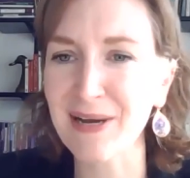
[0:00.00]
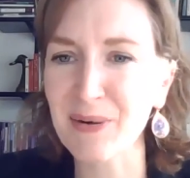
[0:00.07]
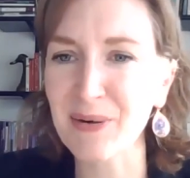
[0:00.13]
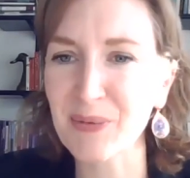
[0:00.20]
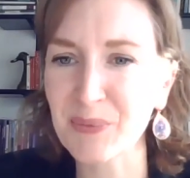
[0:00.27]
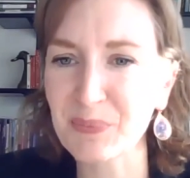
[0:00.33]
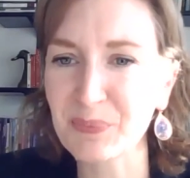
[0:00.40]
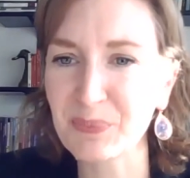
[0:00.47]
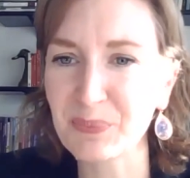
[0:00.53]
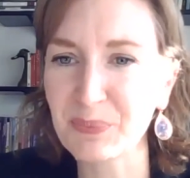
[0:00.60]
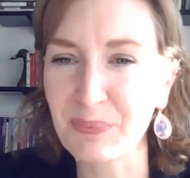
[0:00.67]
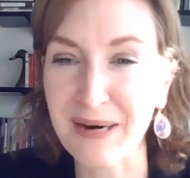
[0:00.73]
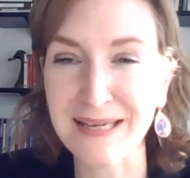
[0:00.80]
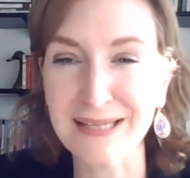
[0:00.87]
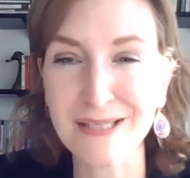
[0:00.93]
how
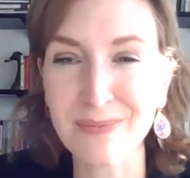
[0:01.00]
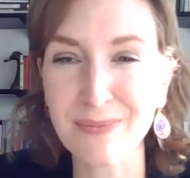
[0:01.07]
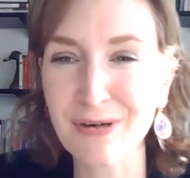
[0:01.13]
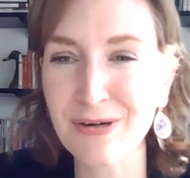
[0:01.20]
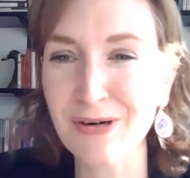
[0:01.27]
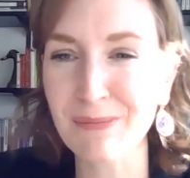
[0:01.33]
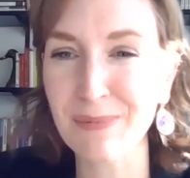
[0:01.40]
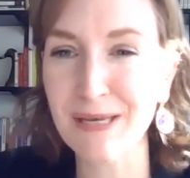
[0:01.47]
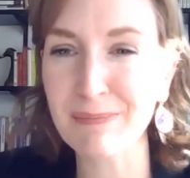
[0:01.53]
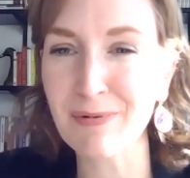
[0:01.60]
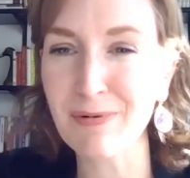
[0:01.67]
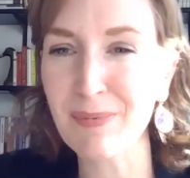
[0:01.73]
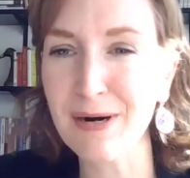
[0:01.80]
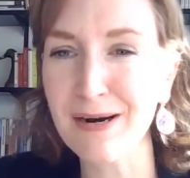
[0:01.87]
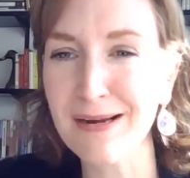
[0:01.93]
brains work or
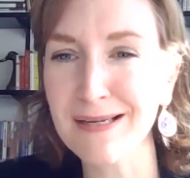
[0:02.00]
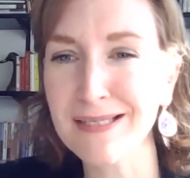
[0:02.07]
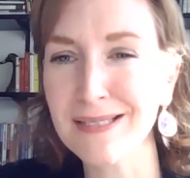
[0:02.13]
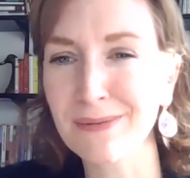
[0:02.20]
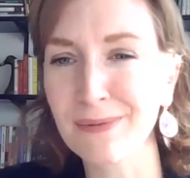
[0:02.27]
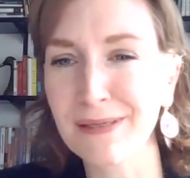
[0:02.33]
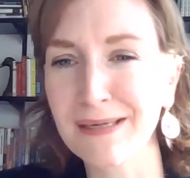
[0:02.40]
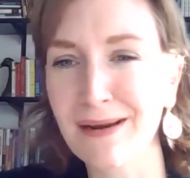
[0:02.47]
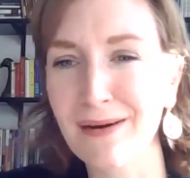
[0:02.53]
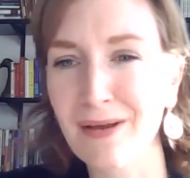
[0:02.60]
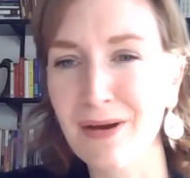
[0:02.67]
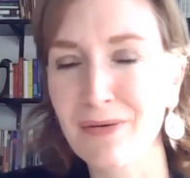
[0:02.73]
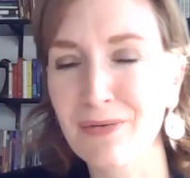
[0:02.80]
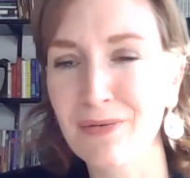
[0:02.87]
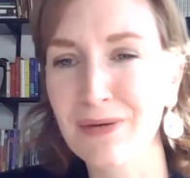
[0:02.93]
people work, and certainly not
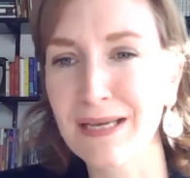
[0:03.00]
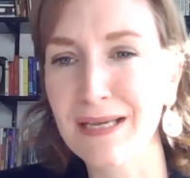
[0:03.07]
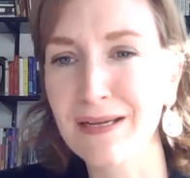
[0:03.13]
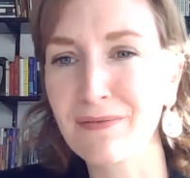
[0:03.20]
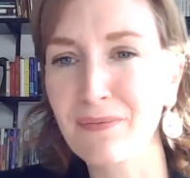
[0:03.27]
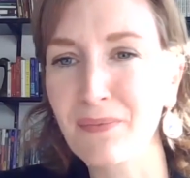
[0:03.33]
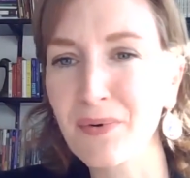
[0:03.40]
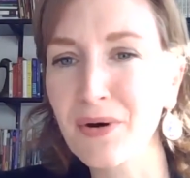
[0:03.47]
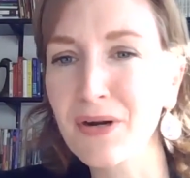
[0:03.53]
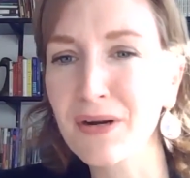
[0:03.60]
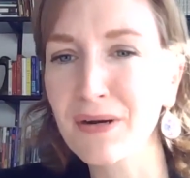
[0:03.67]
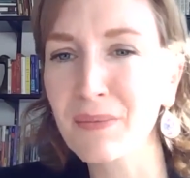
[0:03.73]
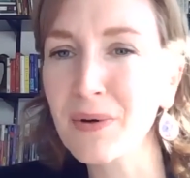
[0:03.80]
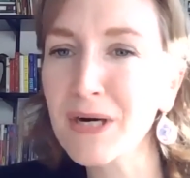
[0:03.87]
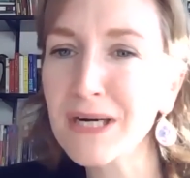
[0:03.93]
how creative work
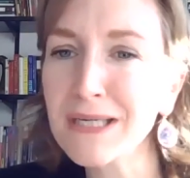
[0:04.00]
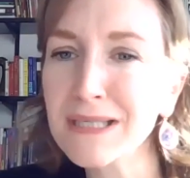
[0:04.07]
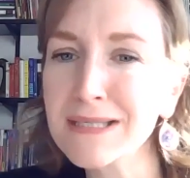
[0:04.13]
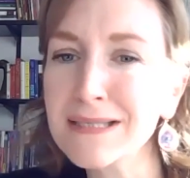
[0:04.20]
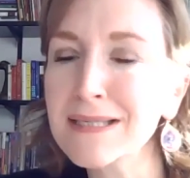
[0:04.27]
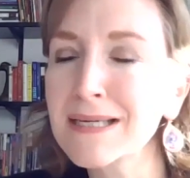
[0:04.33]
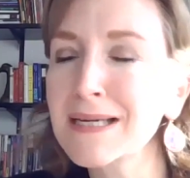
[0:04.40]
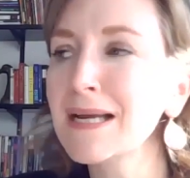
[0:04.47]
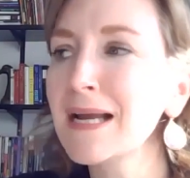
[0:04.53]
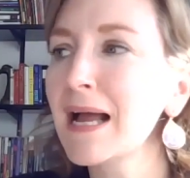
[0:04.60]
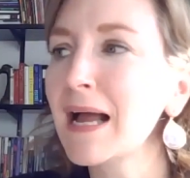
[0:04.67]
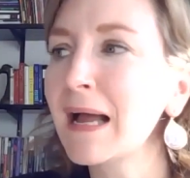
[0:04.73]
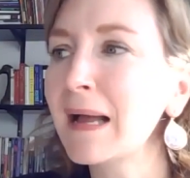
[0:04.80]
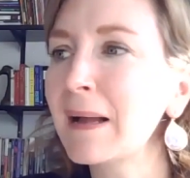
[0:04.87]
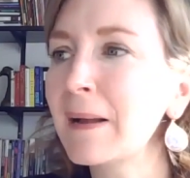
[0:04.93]
works.
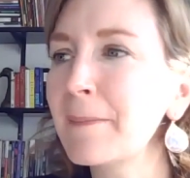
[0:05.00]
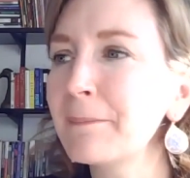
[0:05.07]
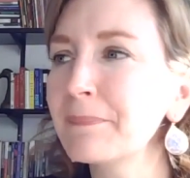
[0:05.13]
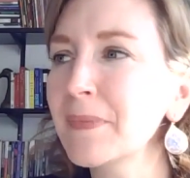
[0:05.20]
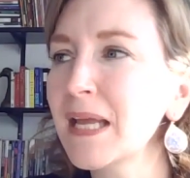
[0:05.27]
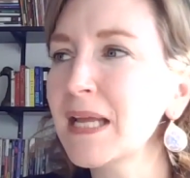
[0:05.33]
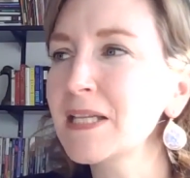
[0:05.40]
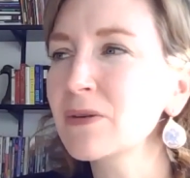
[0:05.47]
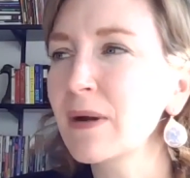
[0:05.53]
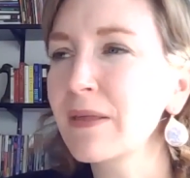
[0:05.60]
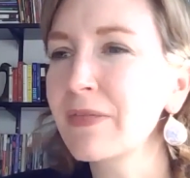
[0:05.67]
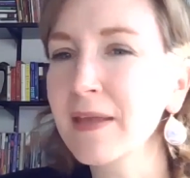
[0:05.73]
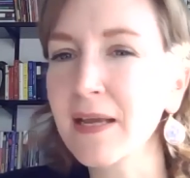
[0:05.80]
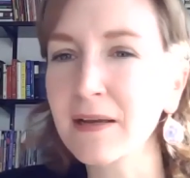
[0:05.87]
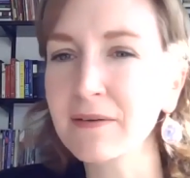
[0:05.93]
And so I
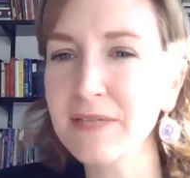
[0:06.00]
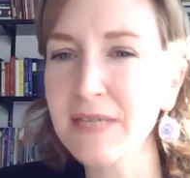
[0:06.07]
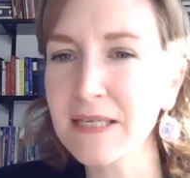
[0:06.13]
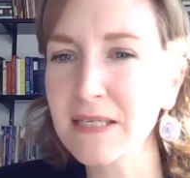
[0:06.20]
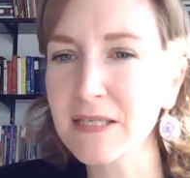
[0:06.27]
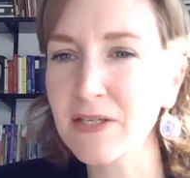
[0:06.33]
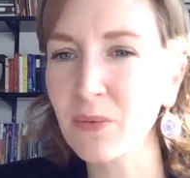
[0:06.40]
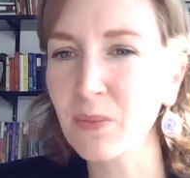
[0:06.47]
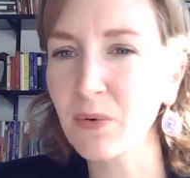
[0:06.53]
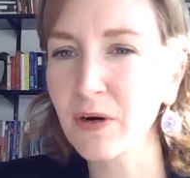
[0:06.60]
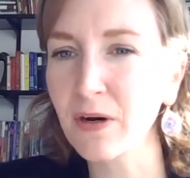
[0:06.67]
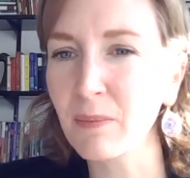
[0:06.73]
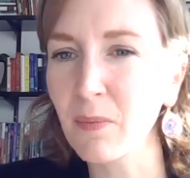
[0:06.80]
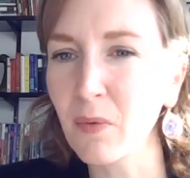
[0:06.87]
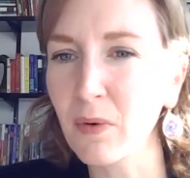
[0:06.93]
think I've tended to
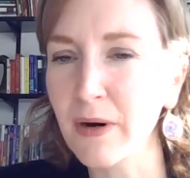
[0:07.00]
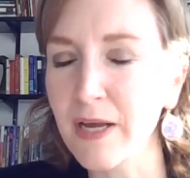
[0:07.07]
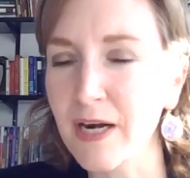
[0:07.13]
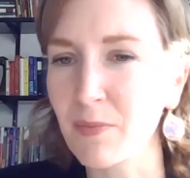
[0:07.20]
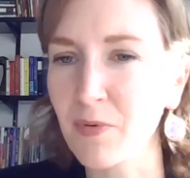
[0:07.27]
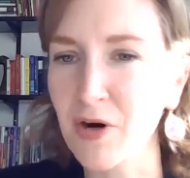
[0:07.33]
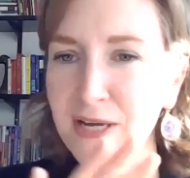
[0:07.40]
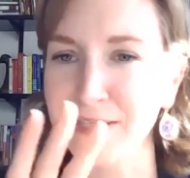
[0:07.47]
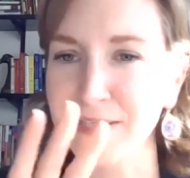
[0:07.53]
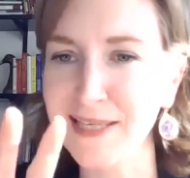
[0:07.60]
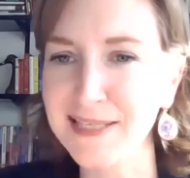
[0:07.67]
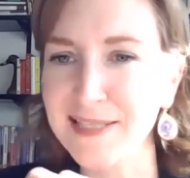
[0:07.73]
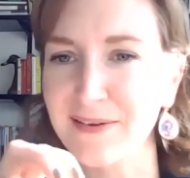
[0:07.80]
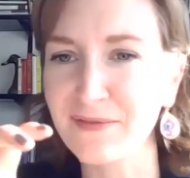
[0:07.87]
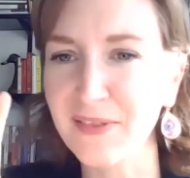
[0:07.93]
work more in a
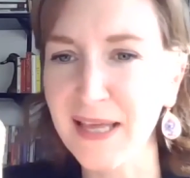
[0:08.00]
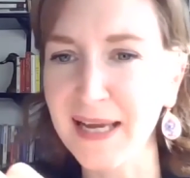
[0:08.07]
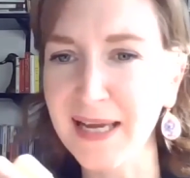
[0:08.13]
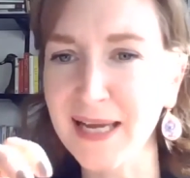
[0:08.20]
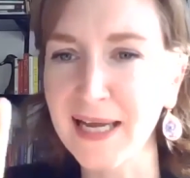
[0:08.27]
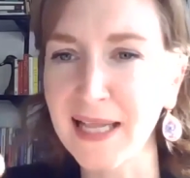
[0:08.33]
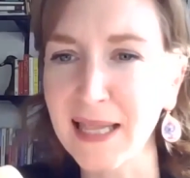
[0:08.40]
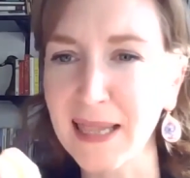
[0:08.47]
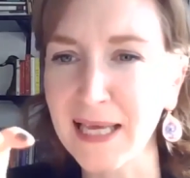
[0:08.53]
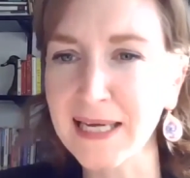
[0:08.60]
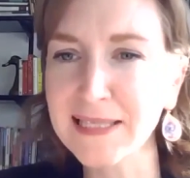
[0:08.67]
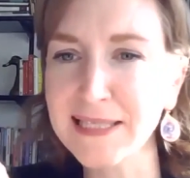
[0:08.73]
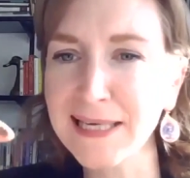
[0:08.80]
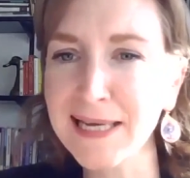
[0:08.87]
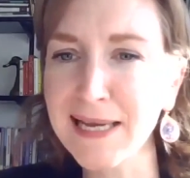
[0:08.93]
process of like
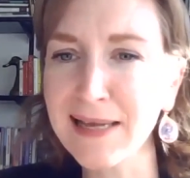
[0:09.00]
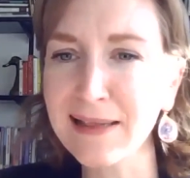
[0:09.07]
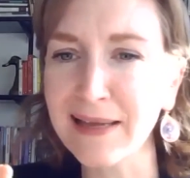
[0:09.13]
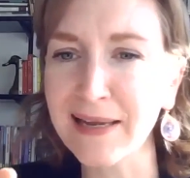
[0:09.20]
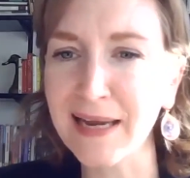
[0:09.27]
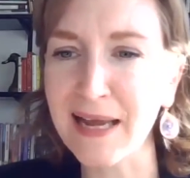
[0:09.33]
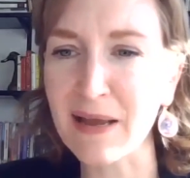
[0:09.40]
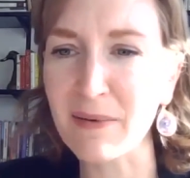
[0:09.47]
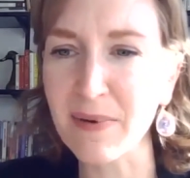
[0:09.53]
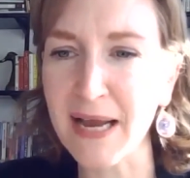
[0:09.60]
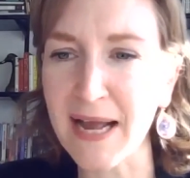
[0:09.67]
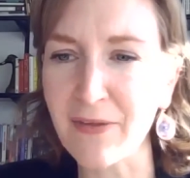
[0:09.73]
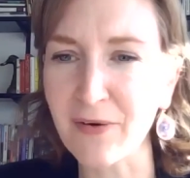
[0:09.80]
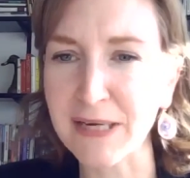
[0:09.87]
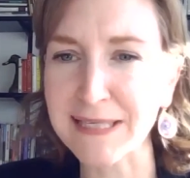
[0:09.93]
collecting, like I am
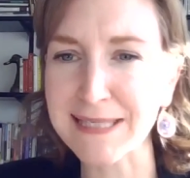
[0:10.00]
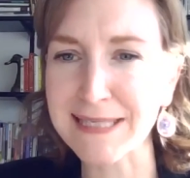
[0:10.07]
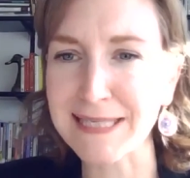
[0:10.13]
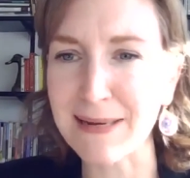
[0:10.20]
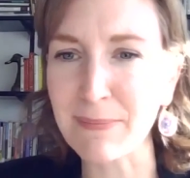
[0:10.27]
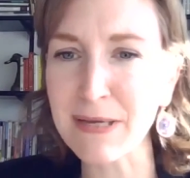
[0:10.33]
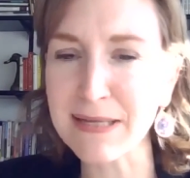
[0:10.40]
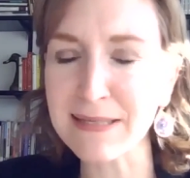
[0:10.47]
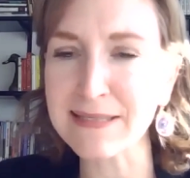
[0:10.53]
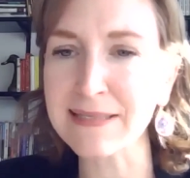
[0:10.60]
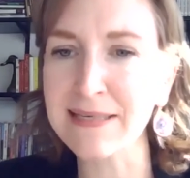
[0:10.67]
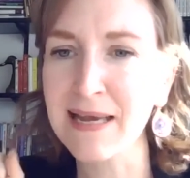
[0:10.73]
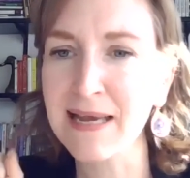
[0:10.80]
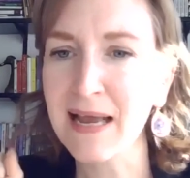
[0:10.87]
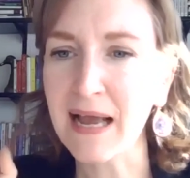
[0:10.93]
gathering snippets,
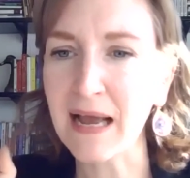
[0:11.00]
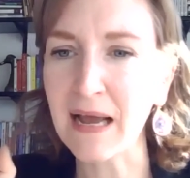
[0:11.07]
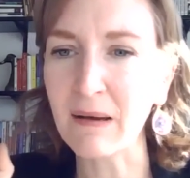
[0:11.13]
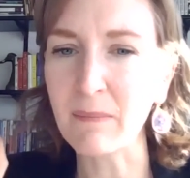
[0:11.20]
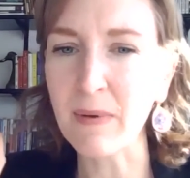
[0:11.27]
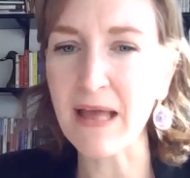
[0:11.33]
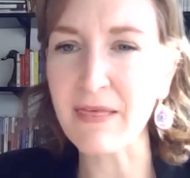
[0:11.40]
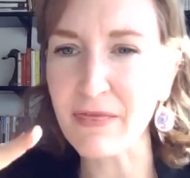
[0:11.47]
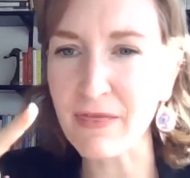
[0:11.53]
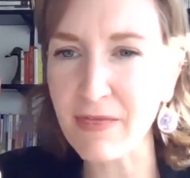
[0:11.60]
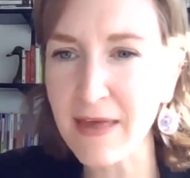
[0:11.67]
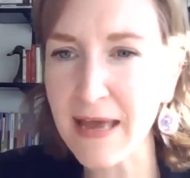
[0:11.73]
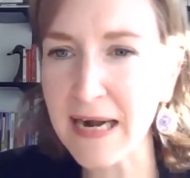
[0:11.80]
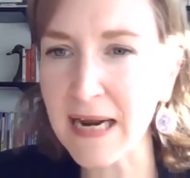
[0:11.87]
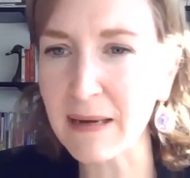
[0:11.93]
and
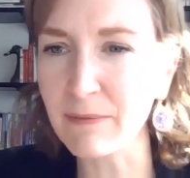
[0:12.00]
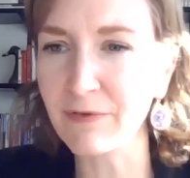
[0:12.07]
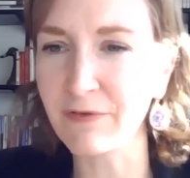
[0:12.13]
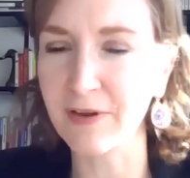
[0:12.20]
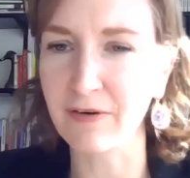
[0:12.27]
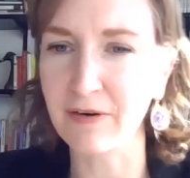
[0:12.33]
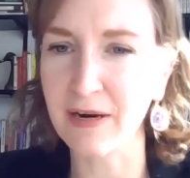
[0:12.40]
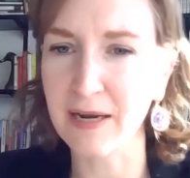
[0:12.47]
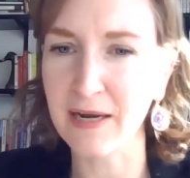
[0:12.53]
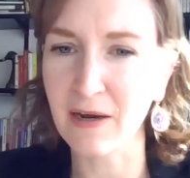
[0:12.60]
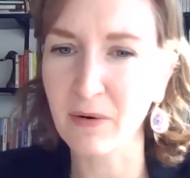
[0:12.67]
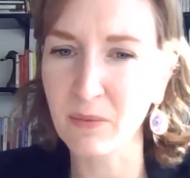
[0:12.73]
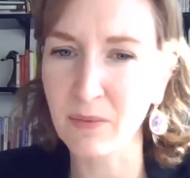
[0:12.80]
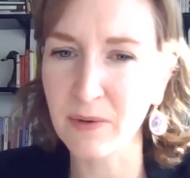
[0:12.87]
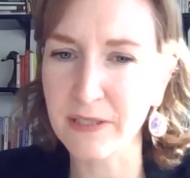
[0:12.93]
then I'm figuring
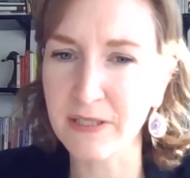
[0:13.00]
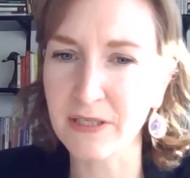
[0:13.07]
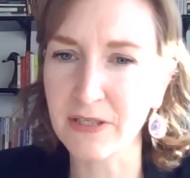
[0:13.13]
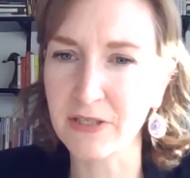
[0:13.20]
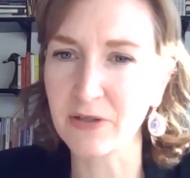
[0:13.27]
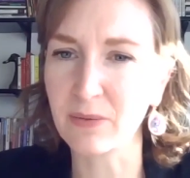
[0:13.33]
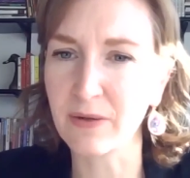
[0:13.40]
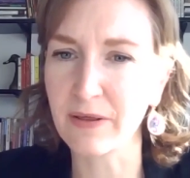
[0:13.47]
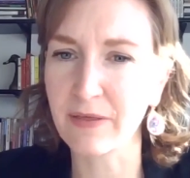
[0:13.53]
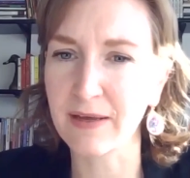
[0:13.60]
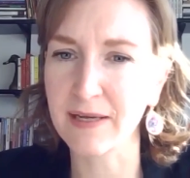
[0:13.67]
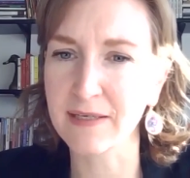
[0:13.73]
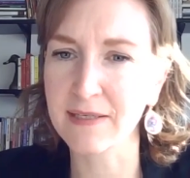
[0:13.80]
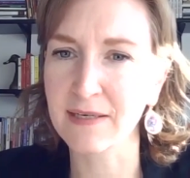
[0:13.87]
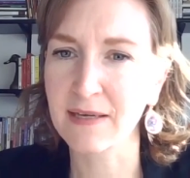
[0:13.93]
out what to do with
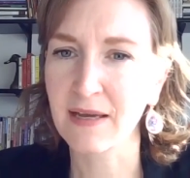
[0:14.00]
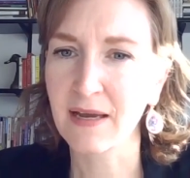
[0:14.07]
it,